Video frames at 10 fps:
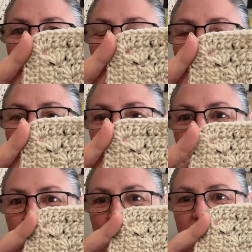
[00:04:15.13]
But if you
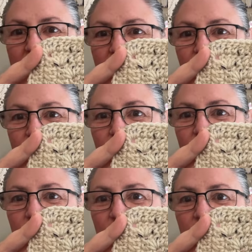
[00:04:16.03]
haven't seen this
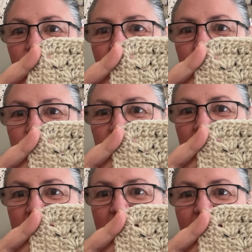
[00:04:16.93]
tutorial, go and
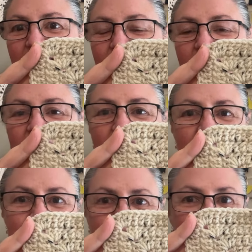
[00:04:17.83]
check it out.
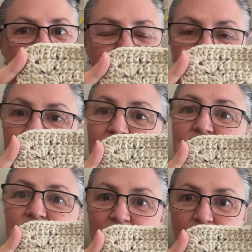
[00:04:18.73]
It's actually
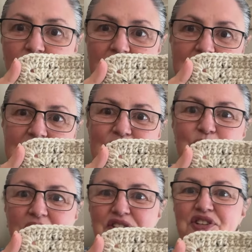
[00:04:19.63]
so easy
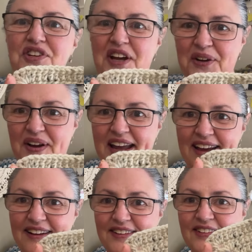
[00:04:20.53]
once you know
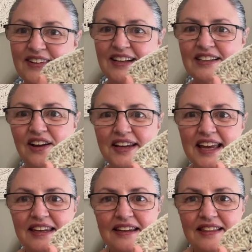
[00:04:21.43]
how. Like
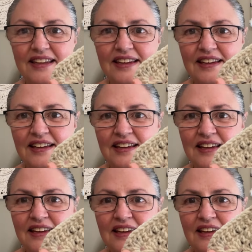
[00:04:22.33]
anything,
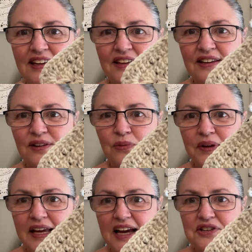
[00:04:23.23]

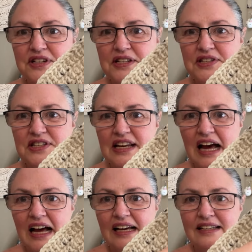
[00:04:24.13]
we actually
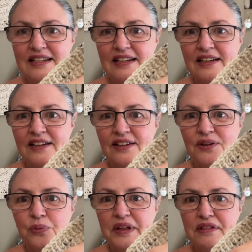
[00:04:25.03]
start
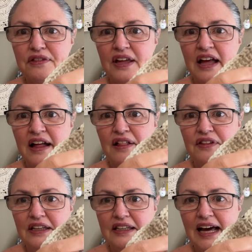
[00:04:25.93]
with
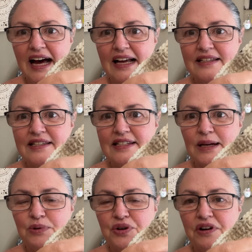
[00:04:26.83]
the last
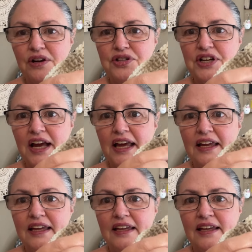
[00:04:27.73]
double
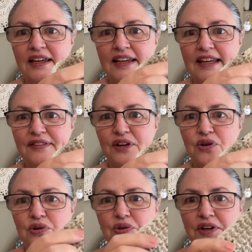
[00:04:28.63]
crochet in the
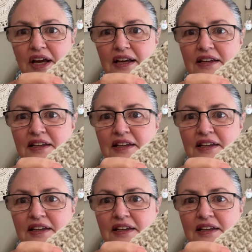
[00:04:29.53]
corner.